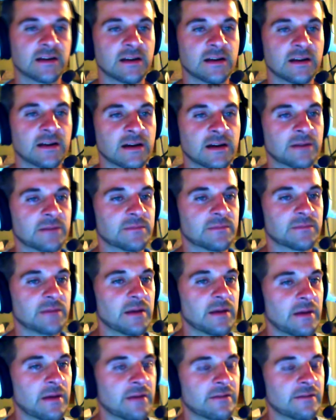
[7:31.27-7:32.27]
Um, I'm
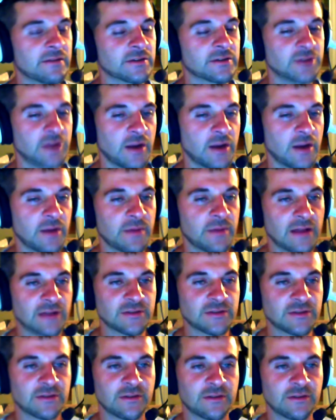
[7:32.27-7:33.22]
not even going to try to pronounce your